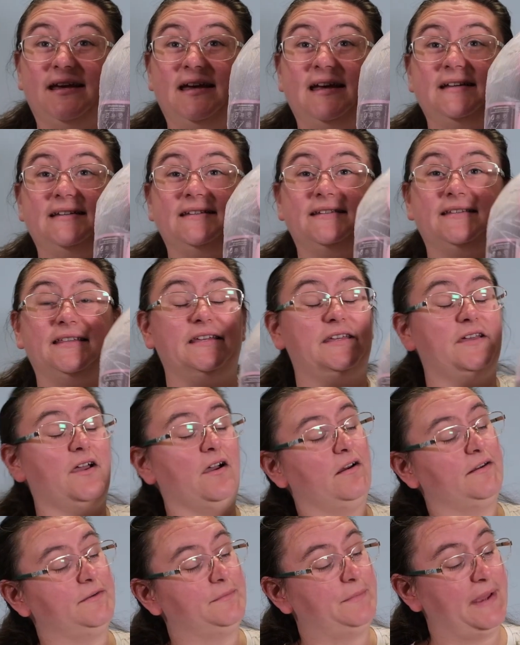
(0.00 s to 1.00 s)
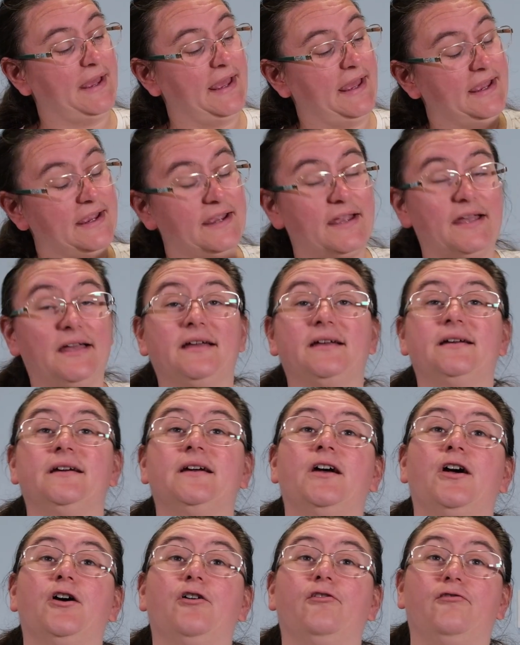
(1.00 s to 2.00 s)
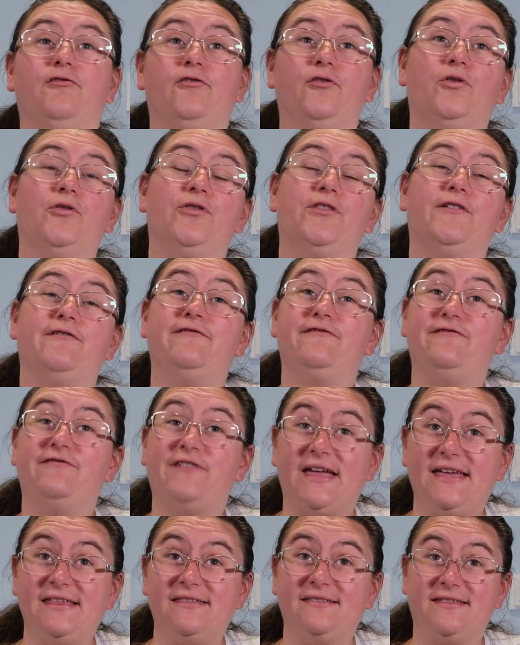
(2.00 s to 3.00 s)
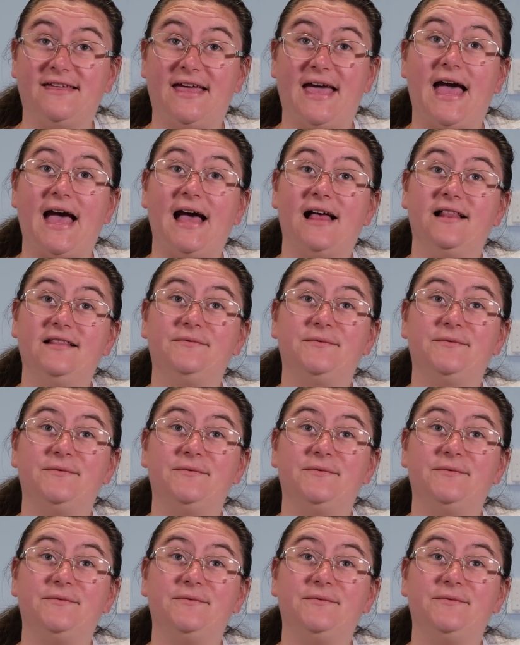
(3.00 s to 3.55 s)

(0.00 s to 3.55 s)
It's the yarn pack for the Faith Cowl,